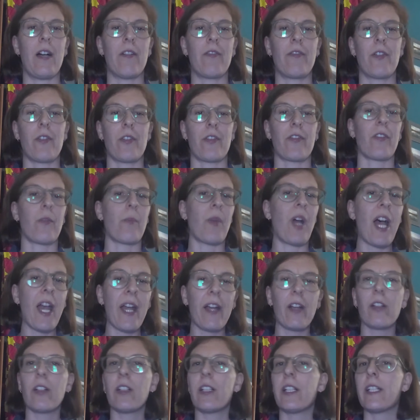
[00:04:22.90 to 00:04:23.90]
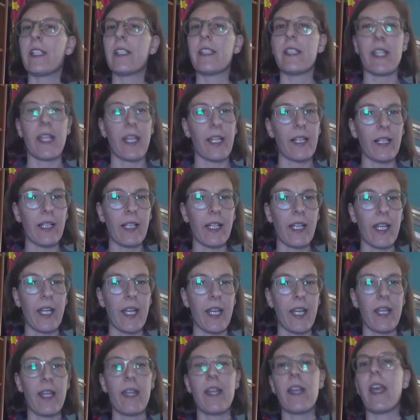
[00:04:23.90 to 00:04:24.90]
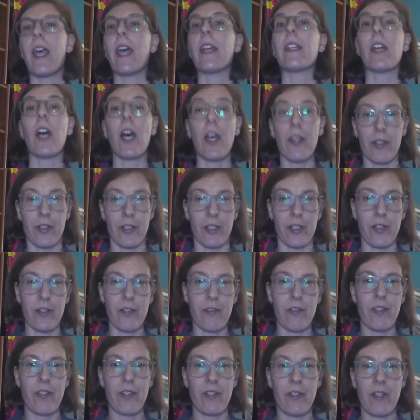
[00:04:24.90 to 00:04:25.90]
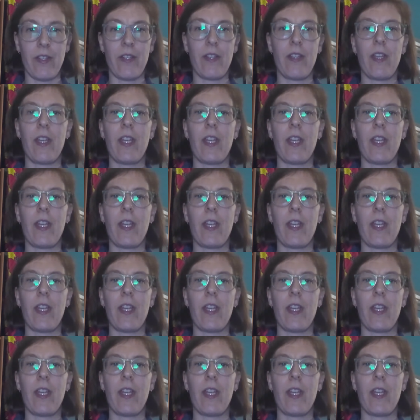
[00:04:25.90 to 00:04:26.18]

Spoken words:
folks from Ireland, Italy, and others,